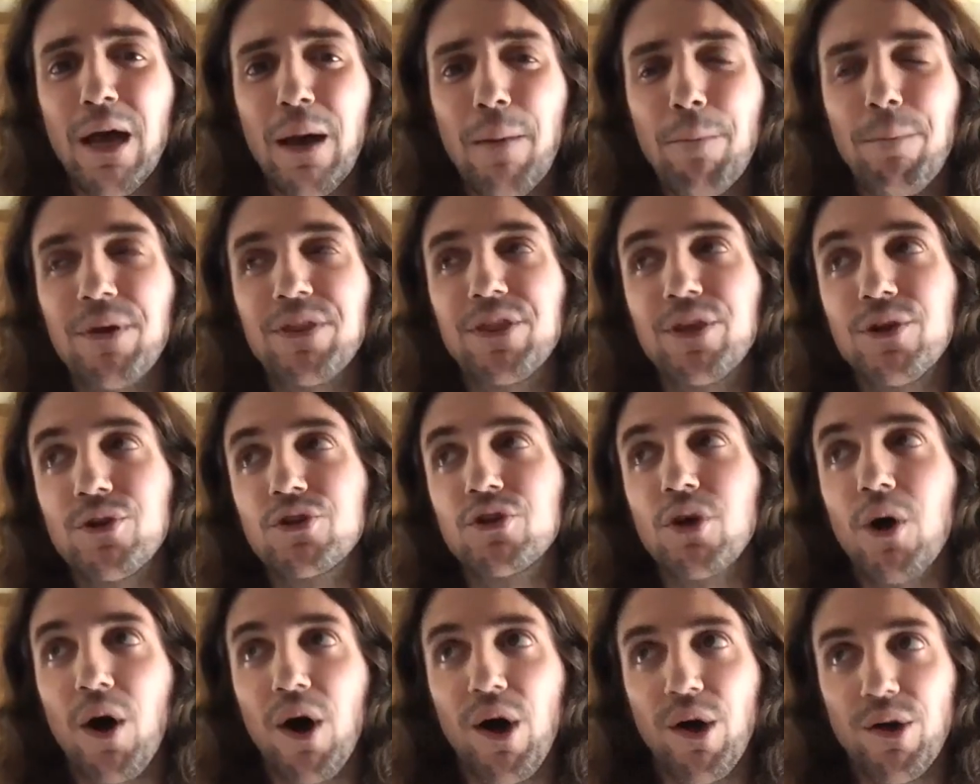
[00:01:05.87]
but there's
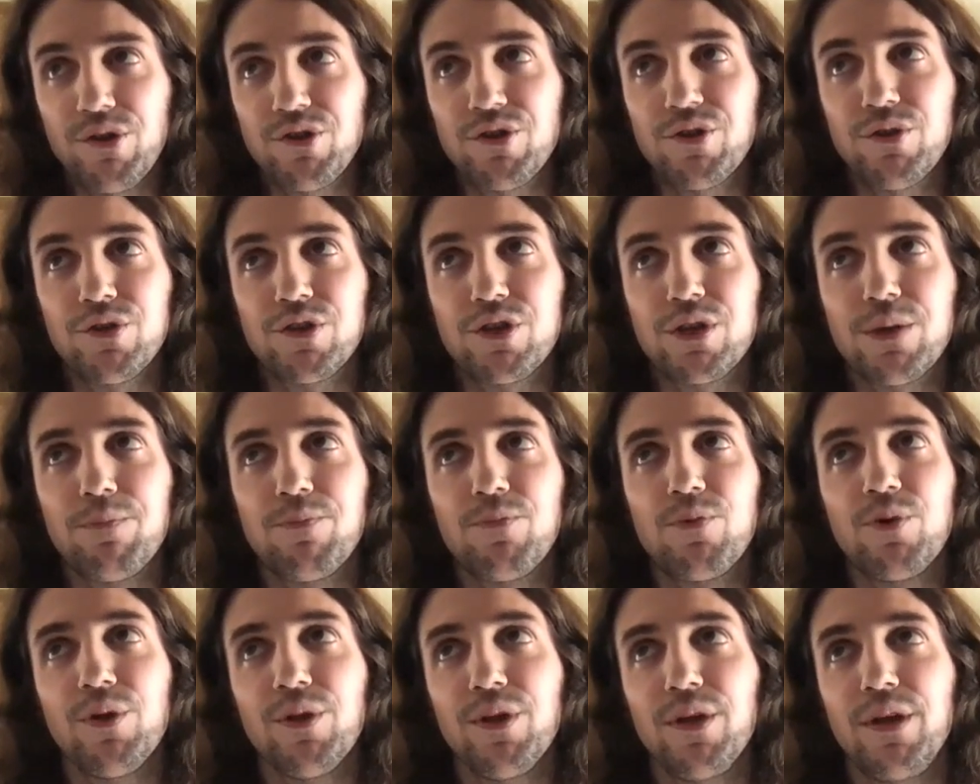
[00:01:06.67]
also
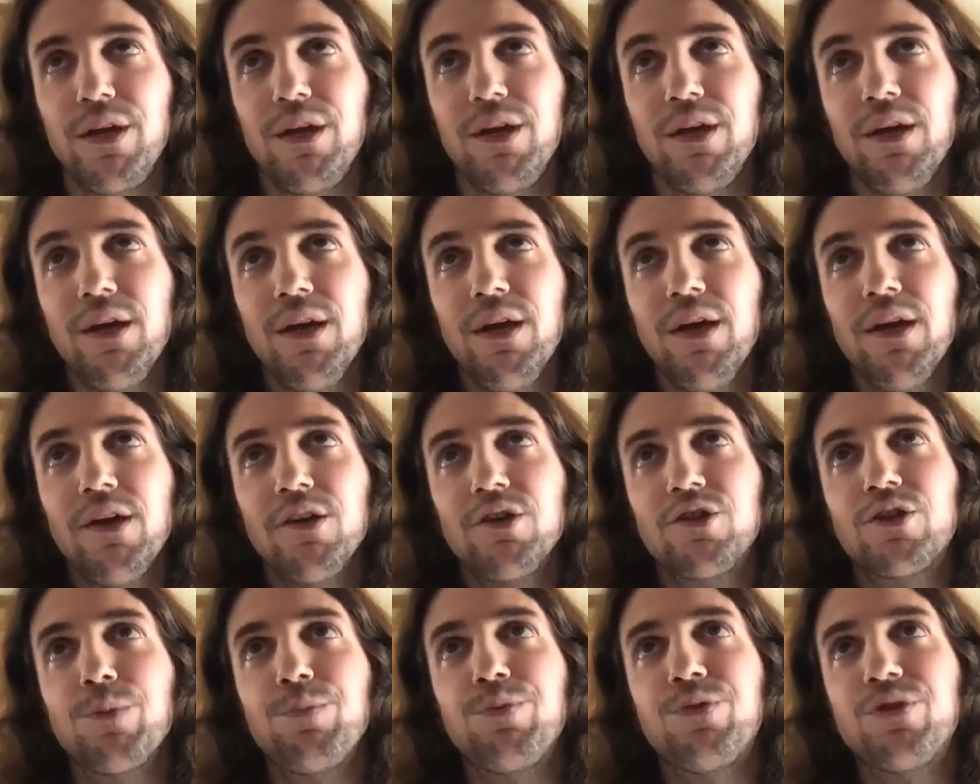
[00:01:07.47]
some really
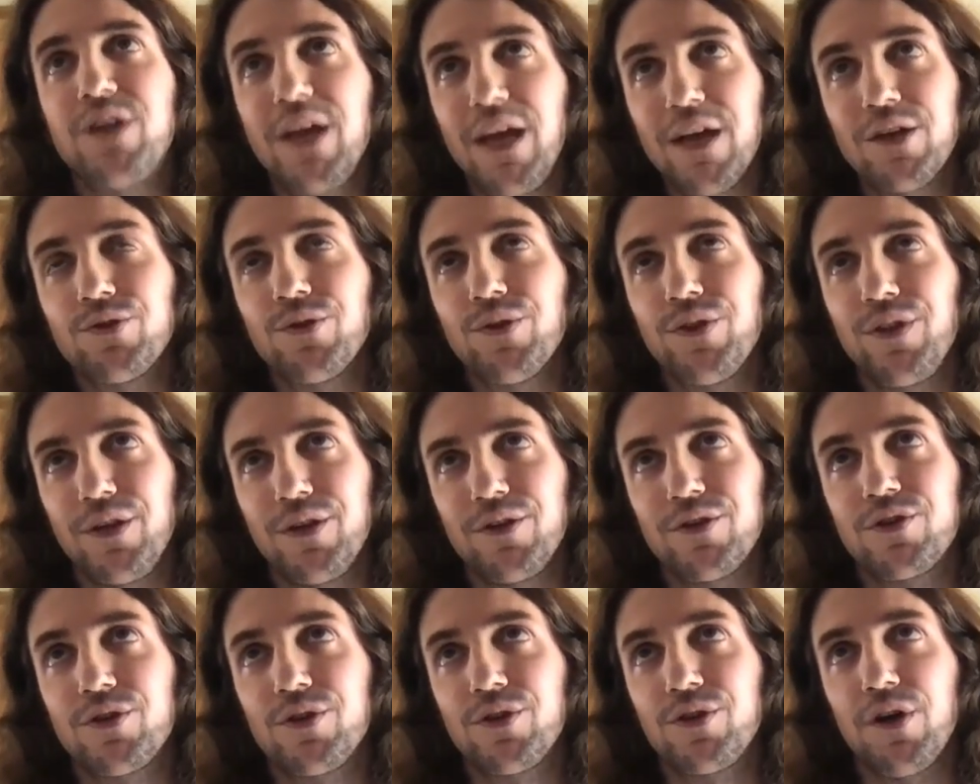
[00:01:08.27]
substantial
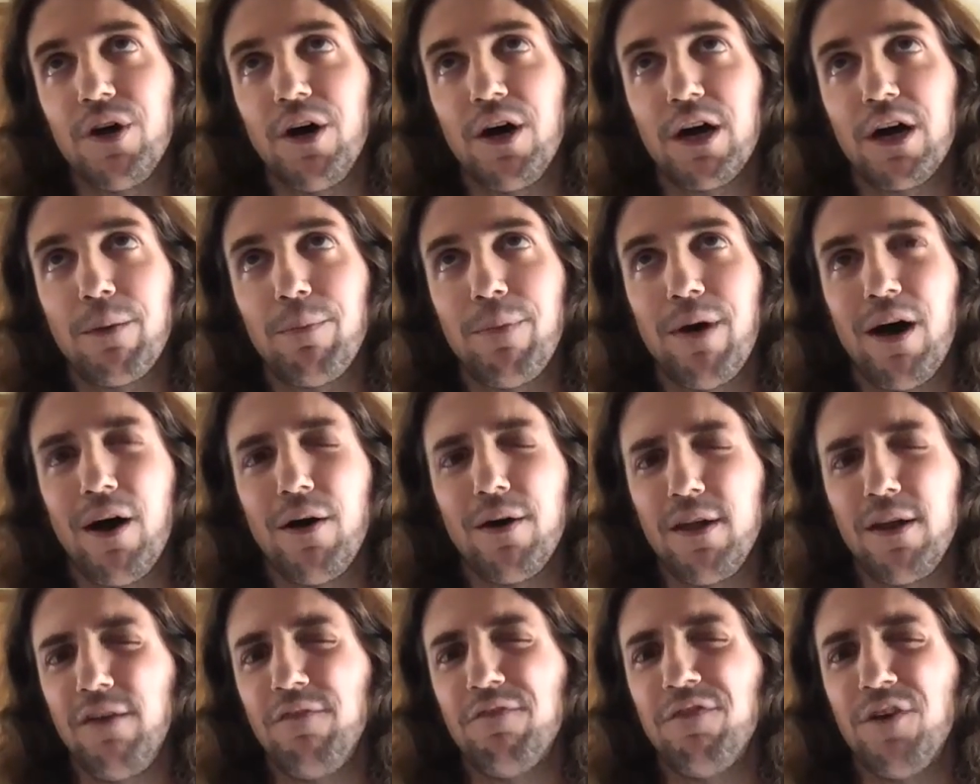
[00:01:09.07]
things to talk
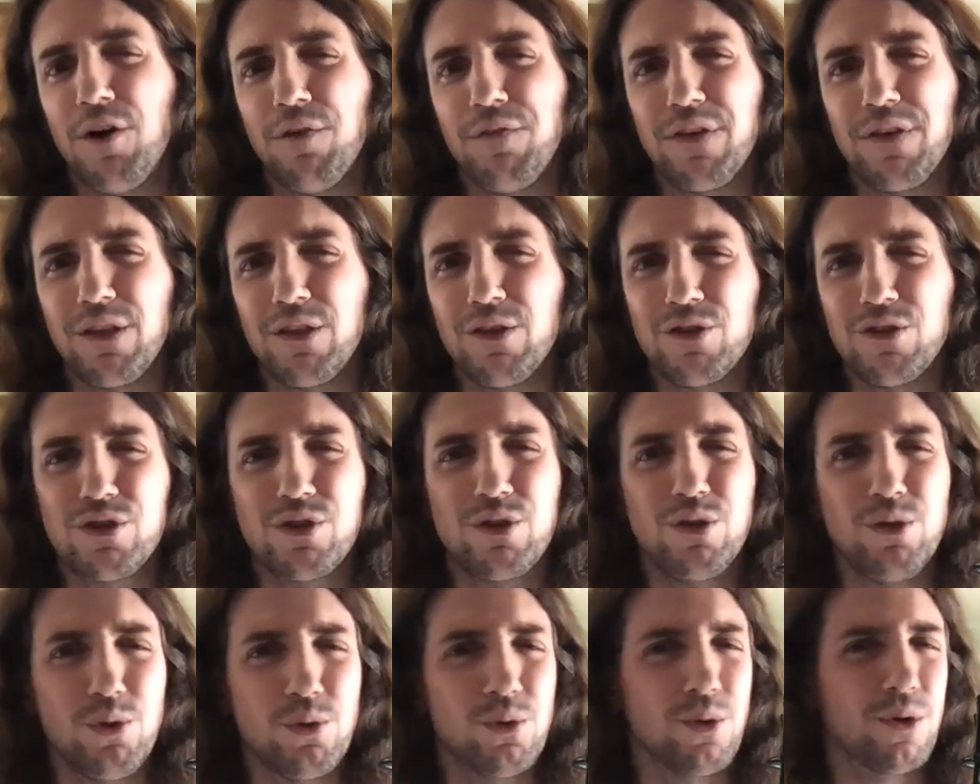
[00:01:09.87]
about involving this
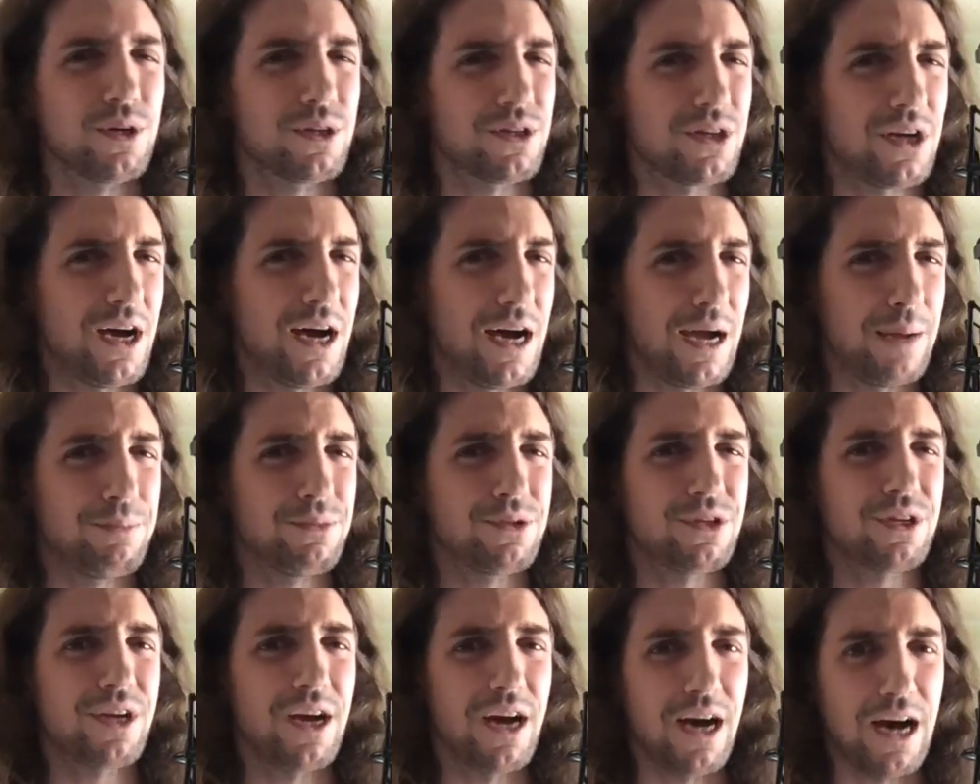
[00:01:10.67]
New York
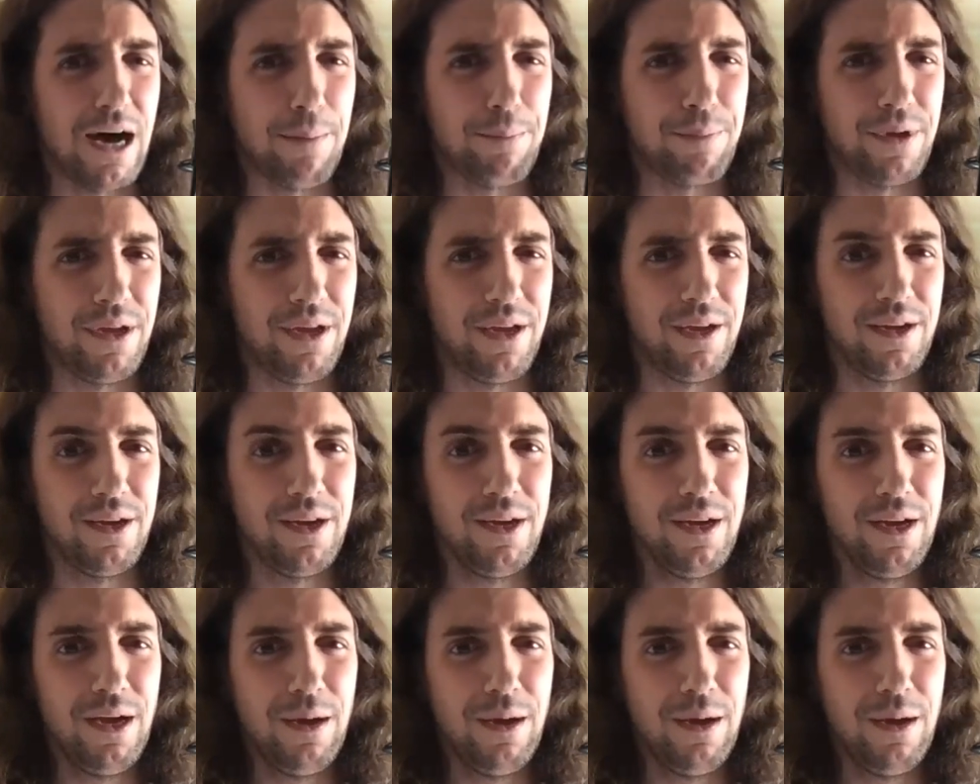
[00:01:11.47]
Times copy,